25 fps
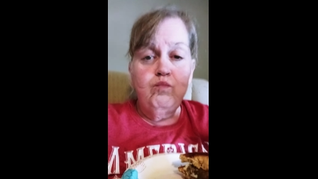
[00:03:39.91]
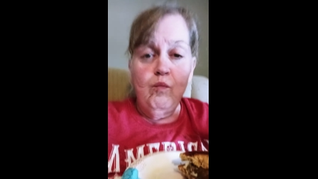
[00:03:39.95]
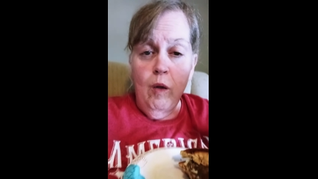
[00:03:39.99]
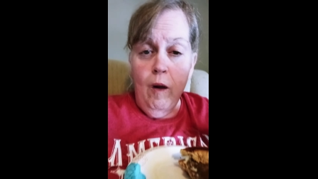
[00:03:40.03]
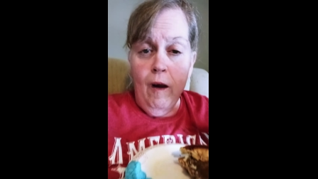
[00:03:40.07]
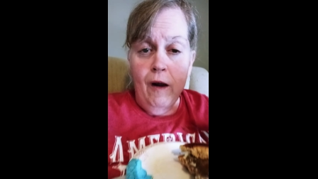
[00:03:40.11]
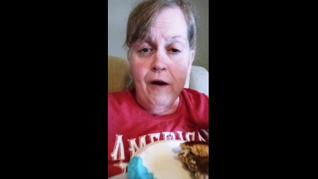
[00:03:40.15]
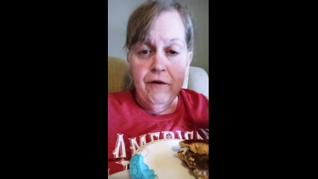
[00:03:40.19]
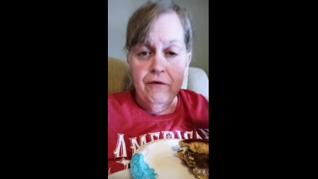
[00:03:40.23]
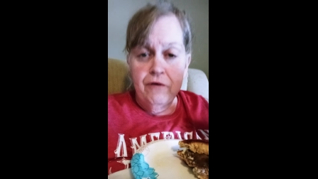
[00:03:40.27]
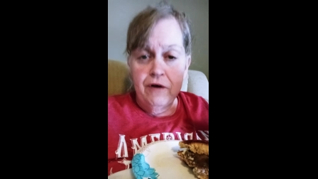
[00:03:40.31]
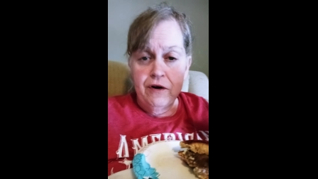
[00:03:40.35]

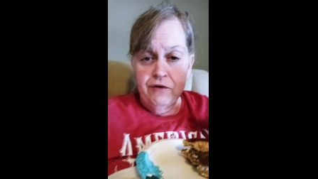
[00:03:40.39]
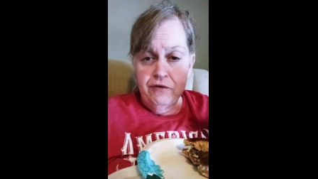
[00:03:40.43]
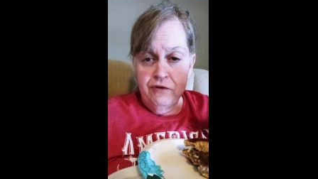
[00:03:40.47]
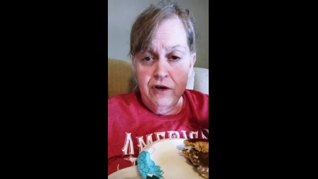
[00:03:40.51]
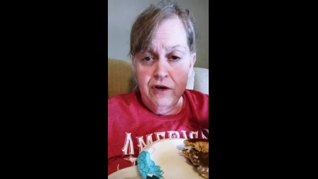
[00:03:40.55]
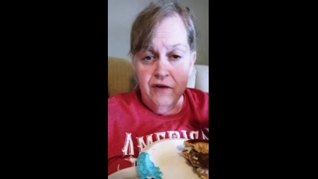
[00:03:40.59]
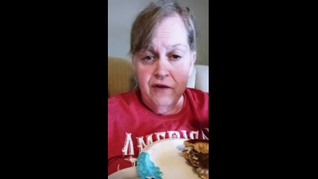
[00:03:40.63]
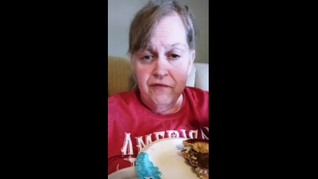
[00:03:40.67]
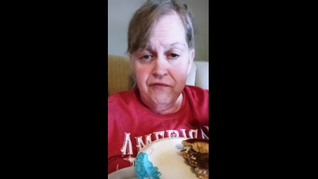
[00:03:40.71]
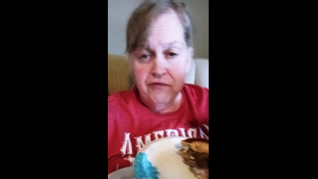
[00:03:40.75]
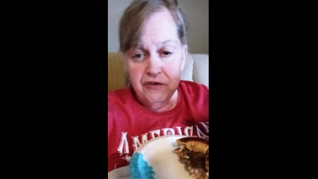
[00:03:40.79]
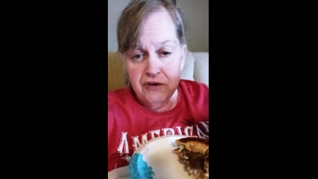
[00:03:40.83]
and he runs
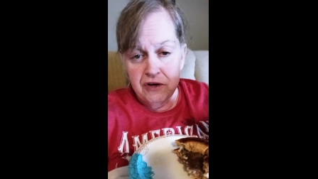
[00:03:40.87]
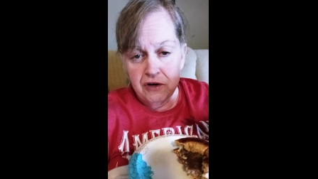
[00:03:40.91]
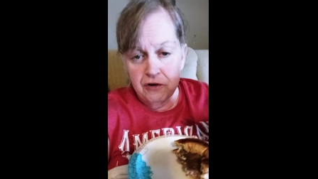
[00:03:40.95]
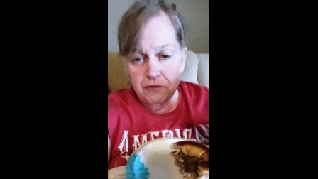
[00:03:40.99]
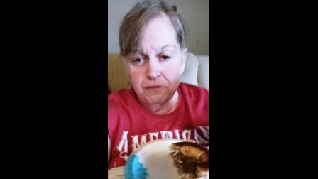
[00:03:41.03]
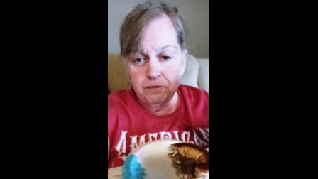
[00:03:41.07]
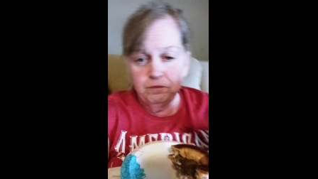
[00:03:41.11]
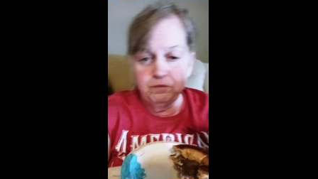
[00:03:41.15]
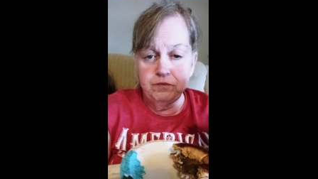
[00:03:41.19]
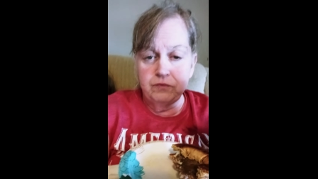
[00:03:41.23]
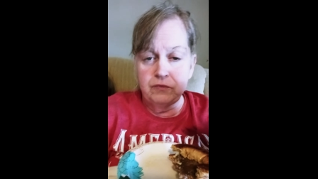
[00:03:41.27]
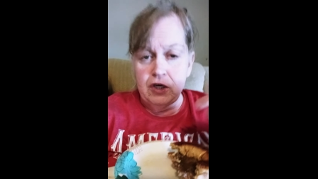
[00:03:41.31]
off. So
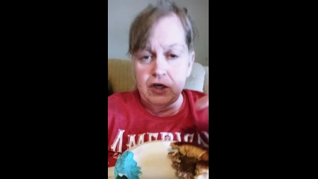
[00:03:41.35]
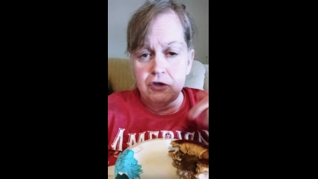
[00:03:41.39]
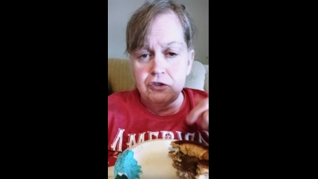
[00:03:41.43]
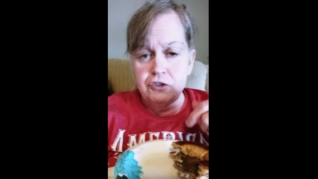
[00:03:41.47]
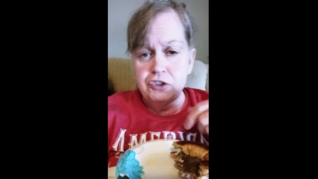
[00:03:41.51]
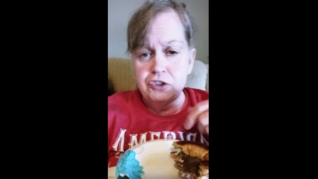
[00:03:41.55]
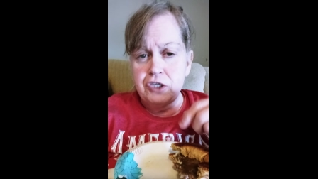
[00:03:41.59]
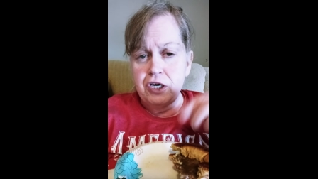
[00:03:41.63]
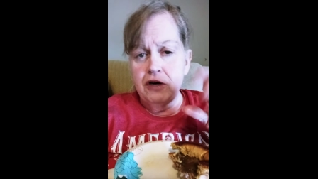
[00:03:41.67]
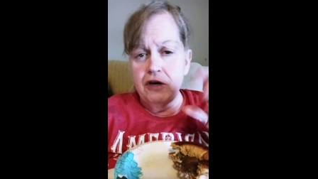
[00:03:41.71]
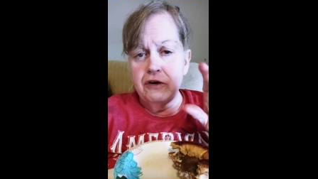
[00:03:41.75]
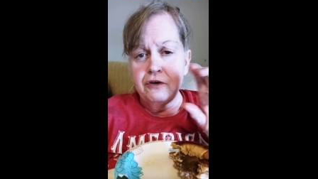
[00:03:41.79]
they're
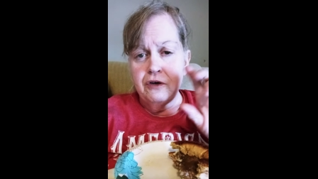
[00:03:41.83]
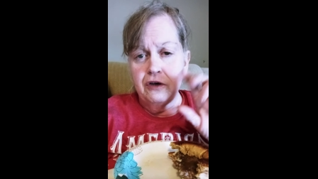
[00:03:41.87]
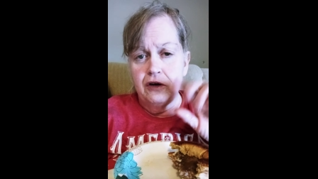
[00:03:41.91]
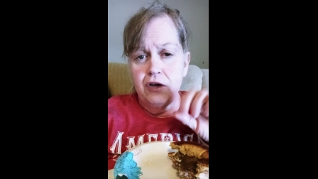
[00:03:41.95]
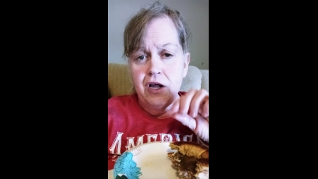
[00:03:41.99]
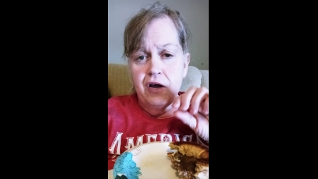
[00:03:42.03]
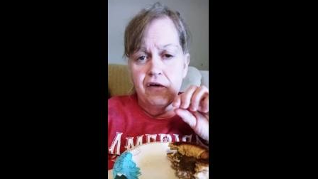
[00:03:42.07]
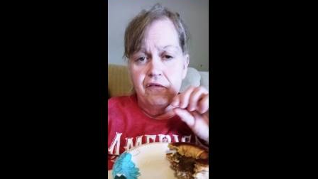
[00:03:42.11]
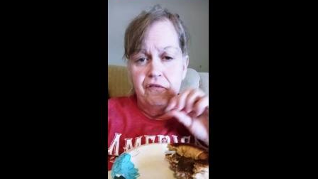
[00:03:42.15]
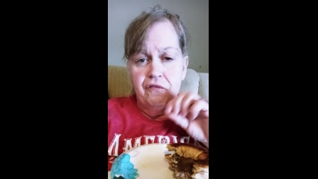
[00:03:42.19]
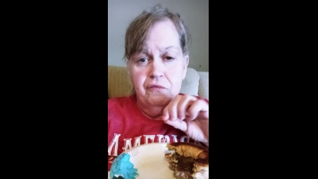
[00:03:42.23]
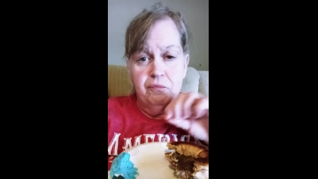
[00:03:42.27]
sharing
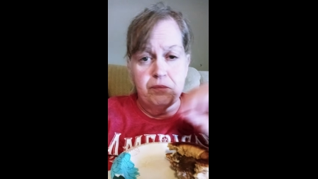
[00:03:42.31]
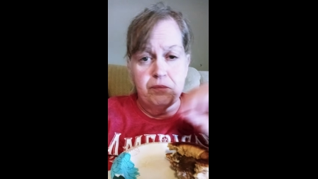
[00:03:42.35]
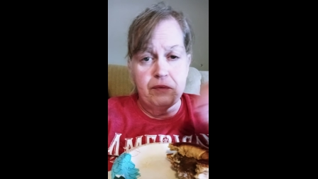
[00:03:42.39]
love,